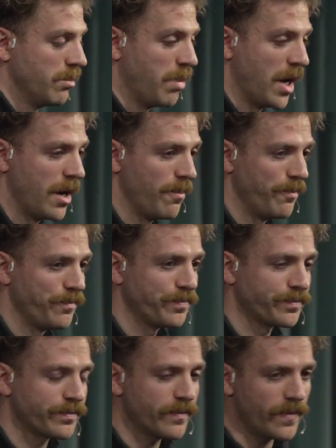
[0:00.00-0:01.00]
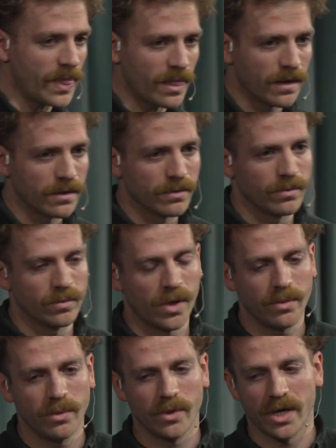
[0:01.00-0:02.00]
But while
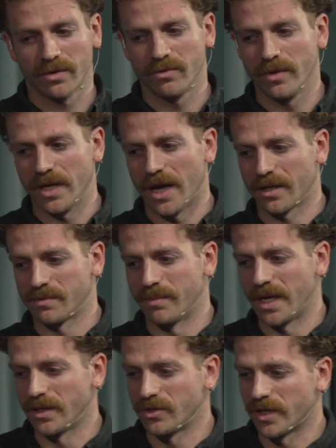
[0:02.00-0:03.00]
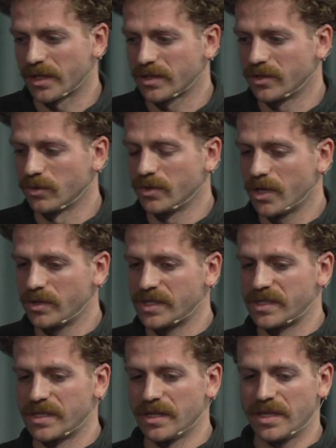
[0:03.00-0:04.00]
we work through the ACT matrix, you'll
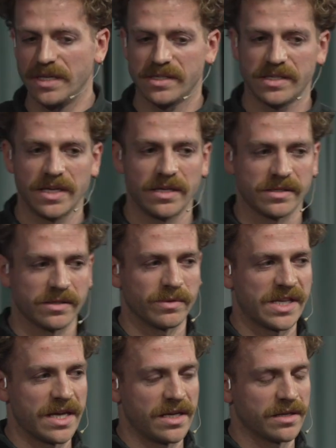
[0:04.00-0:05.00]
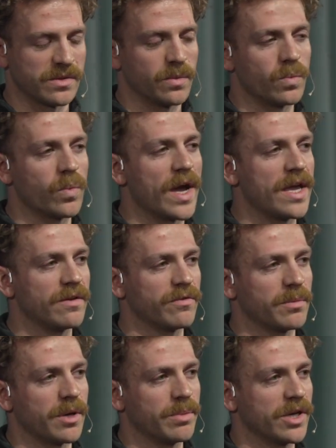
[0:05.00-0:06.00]
notice that these things are taking us away
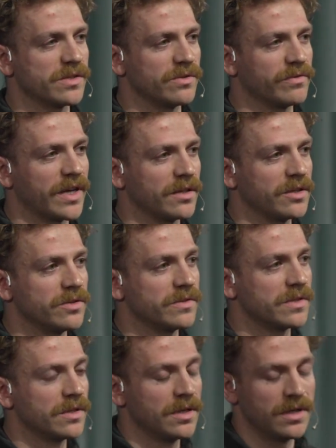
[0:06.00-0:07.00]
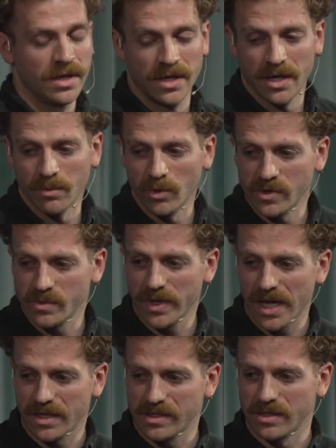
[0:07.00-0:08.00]
from our personal values. And once we
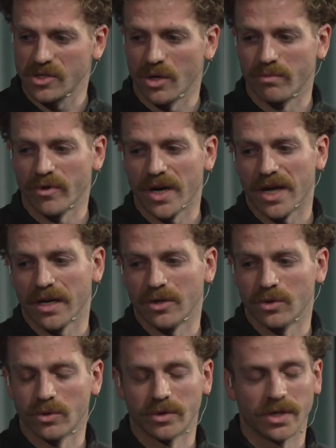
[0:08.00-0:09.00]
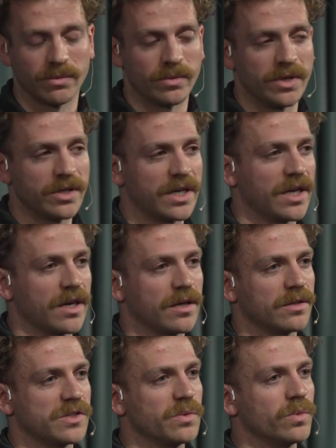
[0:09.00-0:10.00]
get into the top right-hand corner, we're looking at
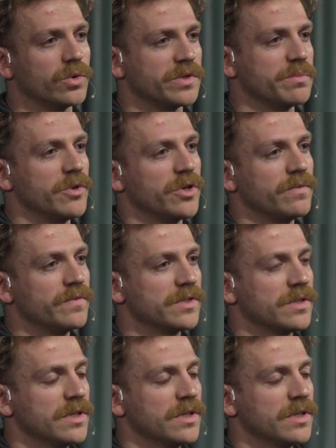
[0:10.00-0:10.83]
our towards moves.